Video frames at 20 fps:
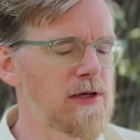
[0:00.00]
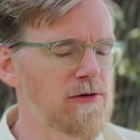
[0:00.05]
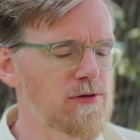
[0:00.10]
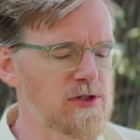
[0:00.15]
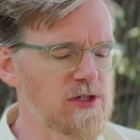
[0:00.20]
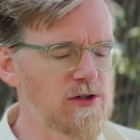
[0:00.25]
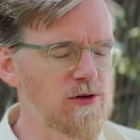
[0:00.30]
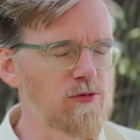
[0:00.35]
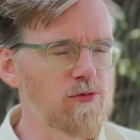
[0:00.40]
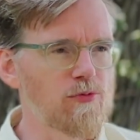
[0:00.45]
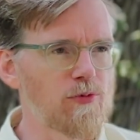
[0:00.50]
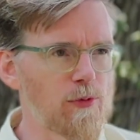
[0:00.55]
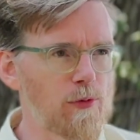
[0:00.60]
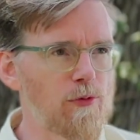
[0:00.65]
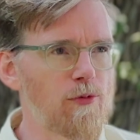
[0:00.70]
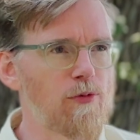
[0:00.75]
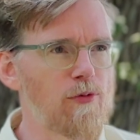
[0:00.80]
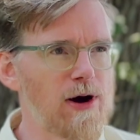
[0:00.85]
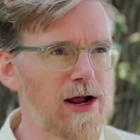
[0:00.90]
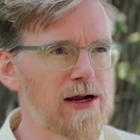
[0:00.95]
still
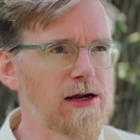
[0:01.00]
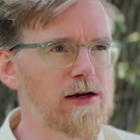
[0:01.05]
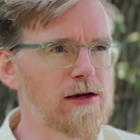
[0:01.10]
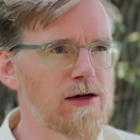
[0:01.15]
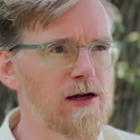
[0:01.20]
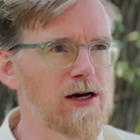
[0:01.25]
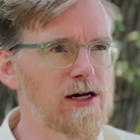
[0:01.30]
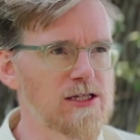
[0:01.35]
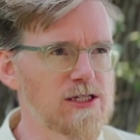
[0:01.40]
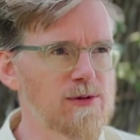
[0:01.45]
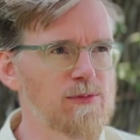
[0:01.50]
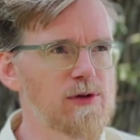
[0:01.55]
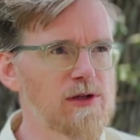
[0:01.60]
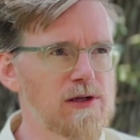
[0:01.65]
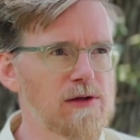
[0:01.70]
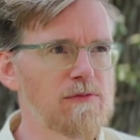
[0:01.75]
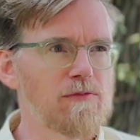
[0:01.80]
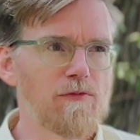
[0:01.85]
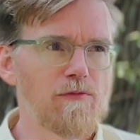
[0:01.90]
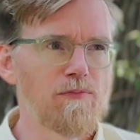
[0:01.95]

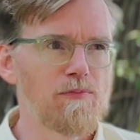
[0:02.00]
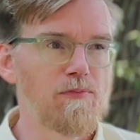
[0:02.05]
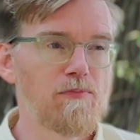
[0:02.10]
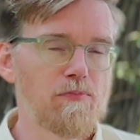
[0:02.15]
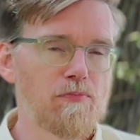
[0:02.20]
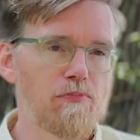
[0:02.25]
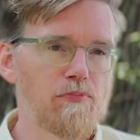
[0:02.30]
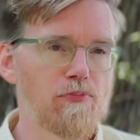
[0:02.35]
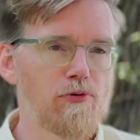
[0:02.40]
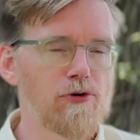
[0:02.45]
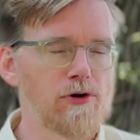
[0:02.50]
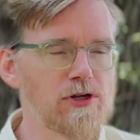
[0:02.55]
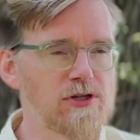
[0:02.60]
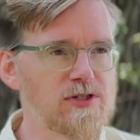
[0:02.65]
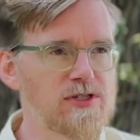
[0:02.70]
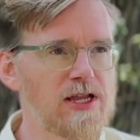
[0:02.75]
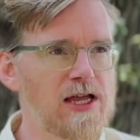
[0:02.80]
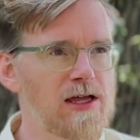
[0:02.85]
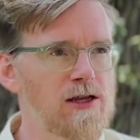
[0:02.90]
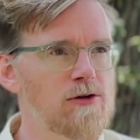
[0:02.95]
recognizably pretty
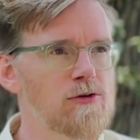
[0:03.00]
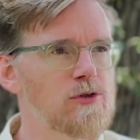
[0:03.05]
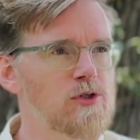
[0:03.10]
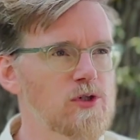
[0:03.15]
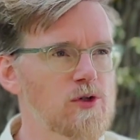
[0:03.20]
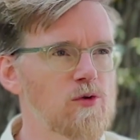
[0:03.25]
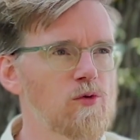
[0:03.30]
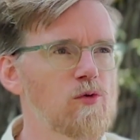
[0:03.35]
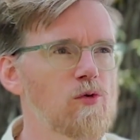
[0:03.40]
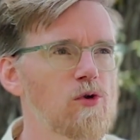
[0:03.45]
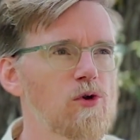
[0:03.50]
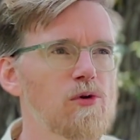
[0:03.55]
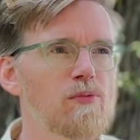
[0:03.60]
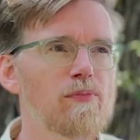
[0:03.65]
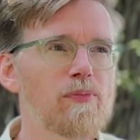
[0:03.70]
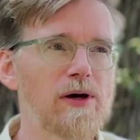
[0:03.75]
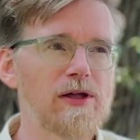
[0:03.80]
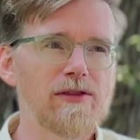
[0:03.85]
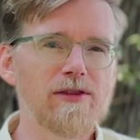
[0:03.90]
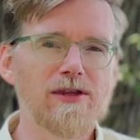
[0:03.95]
standard school,
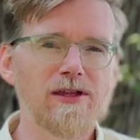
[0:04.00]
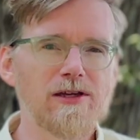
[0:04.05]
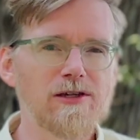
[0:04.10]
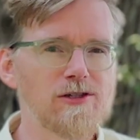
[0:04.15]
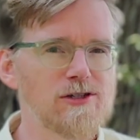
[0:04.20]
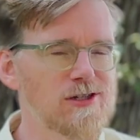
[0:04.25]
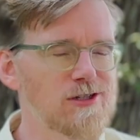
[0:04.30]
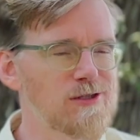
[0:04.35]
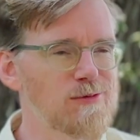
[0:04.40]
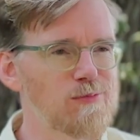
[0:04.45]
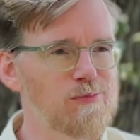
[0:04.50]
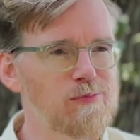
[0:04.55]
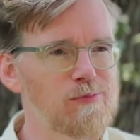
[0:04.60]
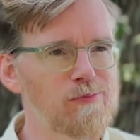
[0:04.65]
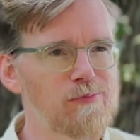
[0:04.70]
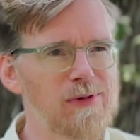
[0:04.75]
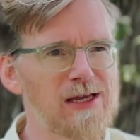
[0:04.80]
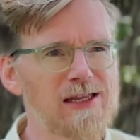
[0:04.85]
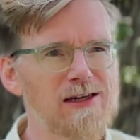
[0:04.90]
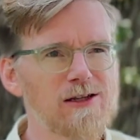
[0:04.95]
but they just
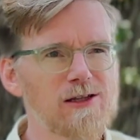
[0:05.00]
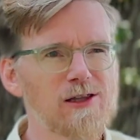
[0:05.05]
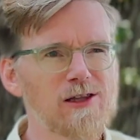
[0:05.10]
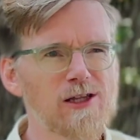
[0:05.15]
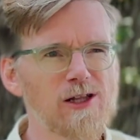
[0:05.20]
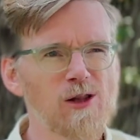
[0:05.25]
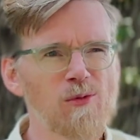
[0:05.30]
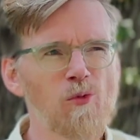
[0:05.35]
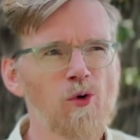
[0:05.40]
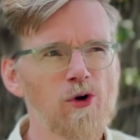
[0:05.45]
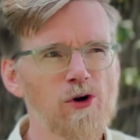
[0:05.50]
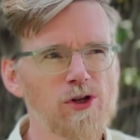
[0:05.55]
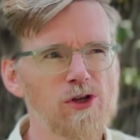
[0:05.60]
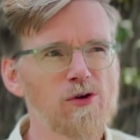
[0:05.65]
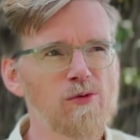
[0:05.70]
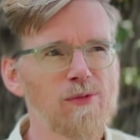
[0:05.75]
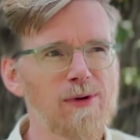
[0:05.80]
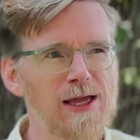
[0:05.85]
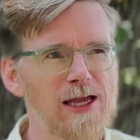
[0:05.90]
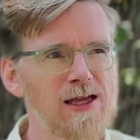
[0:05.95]
made it a little more
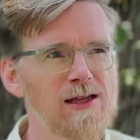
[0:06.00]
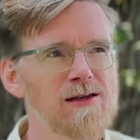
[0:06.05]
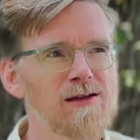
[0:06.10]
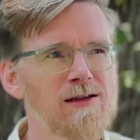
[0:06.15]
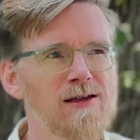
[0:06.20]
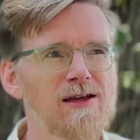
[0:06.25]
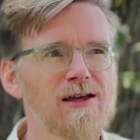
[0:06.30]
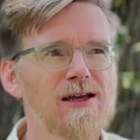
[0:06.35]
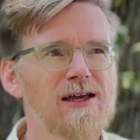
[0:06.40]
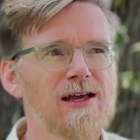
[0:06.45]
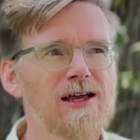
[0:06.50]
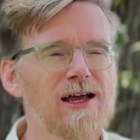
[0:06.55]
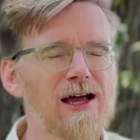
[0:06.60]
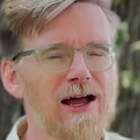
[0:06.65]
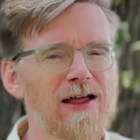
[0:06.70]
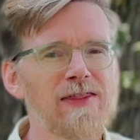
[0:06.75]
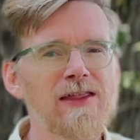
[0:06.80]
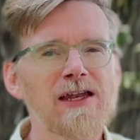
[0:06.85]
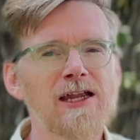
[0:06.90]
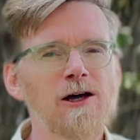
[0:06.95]
humane,
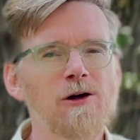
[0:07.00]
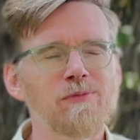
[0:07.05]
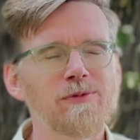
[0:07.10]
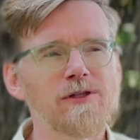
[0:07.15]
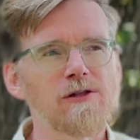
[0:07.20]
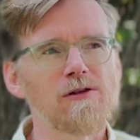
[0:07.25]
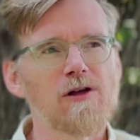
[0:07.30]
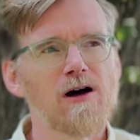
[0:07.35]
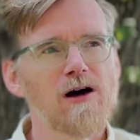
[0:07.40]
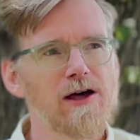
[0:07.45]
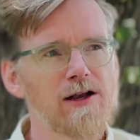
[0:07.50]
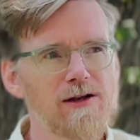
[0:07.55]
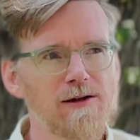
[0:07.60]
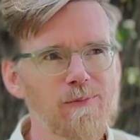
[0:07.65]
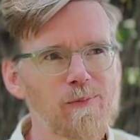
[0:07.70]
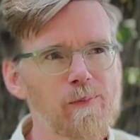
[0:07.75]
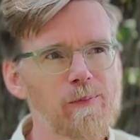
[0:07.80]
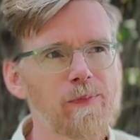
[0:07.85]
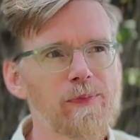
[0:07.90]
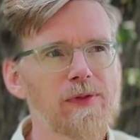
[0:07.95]
and that helped a lot,
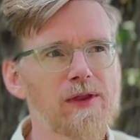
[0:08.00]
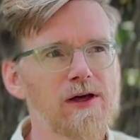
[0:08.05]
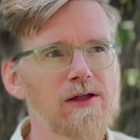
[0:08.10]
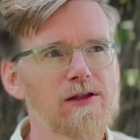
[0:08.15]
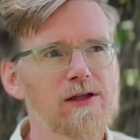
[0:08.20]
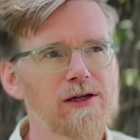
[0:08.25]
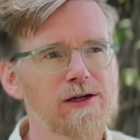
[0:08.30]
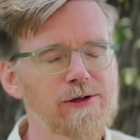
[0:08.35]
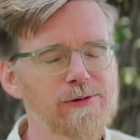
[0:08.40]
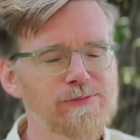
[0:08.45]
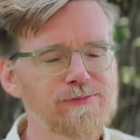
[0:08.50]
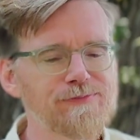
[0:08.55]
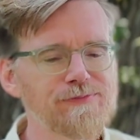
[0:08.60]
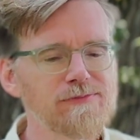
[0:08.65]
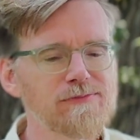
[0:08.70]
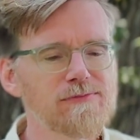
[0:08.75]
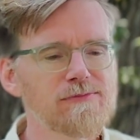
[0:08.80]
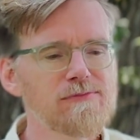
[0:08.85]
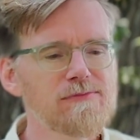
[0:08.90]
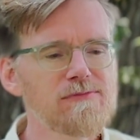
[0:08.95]
I think.
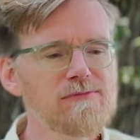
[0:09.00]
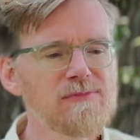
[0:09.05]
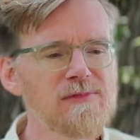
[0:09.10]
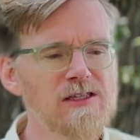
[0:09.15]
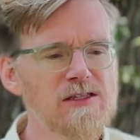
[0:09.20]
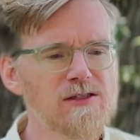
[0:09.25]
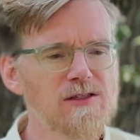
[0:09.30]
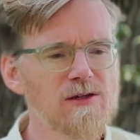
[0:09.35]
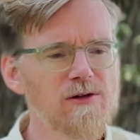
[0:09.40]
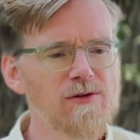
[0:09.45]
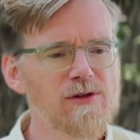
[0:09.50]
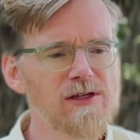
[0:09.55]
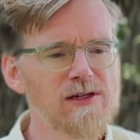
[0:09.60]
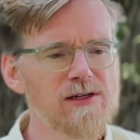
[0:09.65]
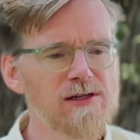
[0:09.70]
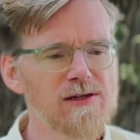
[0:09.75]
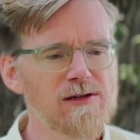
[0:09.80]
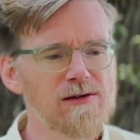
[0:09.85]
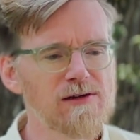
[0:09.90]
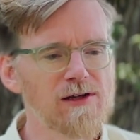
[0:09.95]
So they
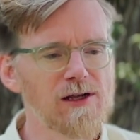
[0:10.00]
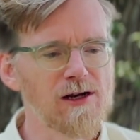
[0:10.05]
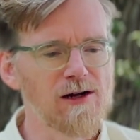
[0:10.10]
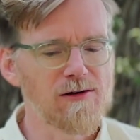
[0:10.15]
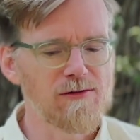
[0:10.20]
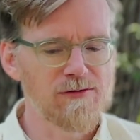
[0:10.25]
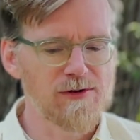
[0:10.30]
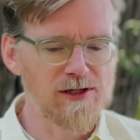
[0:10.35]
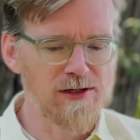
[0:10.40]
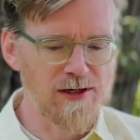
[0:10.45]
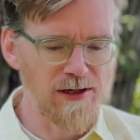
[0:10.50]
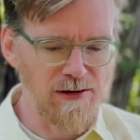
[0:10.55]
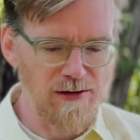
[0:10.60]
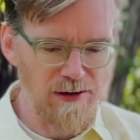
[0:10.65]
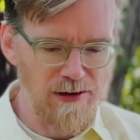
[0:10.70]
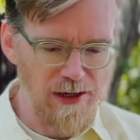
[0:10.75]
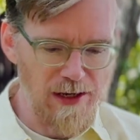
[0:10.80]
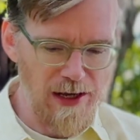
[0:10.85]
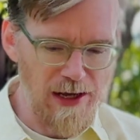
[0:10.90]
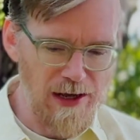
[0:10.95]
didn't
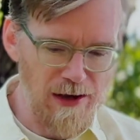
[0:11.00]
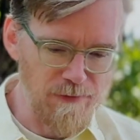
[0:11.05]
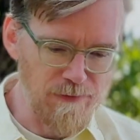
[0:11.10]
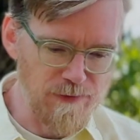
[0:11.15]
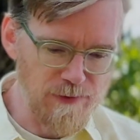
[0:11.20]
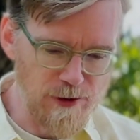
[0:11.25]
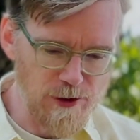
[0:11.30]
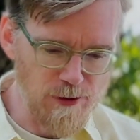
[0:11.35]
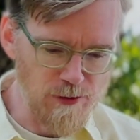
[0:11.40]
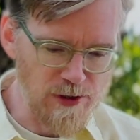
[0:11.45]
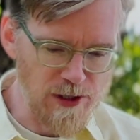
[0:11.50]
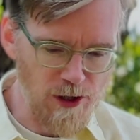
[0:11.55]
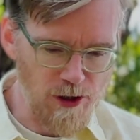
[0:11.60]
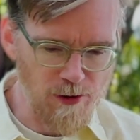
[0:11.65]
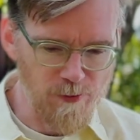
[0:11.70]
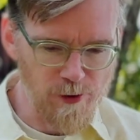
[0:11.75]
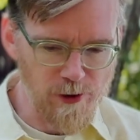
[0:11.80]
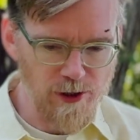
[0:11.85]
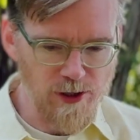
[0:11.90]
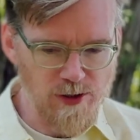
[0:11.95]
have too
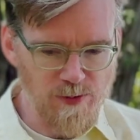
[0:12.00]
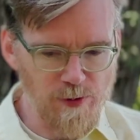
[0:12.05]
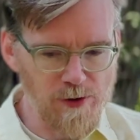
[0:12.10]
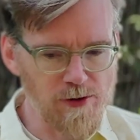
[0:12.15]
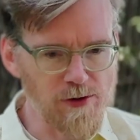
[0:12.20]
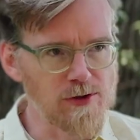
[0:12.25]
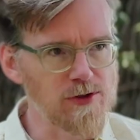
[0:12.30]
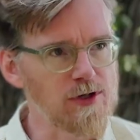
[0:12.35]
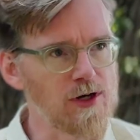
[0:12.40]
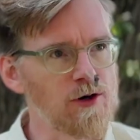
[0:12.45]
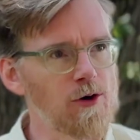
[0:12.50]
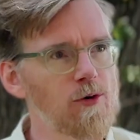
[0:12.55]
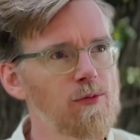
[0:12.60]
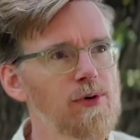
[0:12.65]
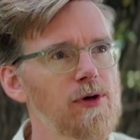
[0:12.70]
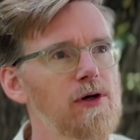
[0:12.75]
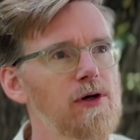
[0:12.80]
terrible an experience, I hope.